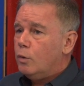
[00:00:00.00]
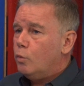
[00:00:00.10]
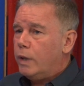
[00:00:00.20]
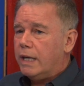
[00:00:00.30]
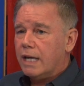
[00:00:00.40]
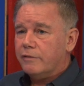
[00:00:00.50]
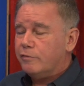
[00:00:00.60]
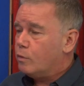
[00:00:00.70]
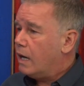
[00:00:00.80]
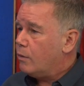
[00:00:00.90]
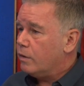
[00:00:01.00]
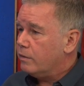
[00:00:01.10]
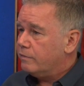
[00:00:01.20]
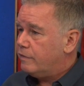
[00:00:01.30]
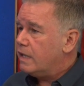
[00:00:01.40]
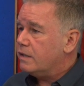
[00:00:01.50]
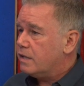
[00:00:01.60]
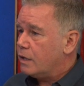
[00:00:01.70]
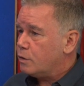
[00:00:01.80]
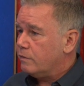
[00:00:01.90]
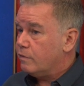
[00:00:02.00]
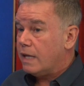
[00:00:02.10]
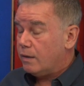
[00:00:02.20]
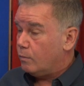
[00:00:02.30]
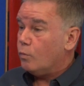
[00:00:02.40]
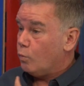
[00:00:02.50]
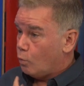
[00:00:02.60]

we had a four hour fitting session for that